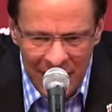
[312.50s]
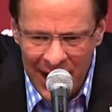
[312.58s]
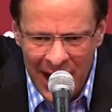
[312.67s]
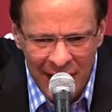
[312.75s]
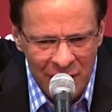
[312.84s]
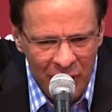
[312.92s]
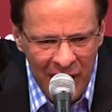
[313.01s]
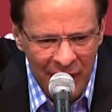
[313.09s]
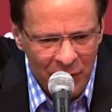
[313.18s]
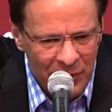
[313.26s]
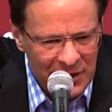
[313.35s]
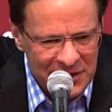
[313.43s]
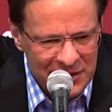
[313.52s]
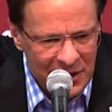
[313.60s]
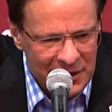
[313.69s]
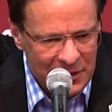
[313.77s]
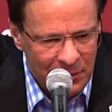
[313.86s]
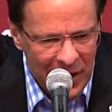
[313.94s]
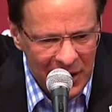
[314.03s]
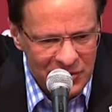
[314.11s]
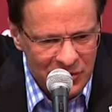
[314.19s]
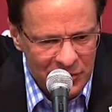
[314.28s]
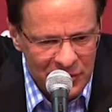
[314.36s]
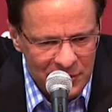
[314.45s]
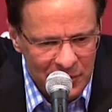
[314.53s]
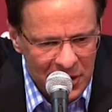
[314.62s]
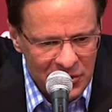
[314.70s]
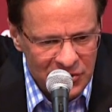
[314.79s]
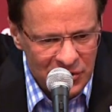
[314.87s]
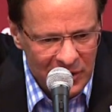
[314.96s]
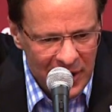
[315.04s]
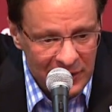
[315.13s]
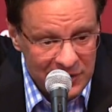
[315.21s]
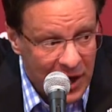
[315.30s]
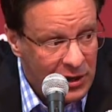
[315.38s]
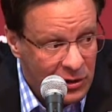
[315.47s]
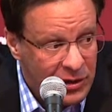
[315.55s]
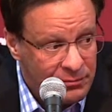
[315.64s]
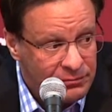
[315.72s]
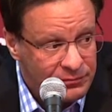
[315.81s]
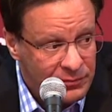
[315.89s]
Yeah, you know, I haven't really studied the box score as much. So, yeah, it's not good.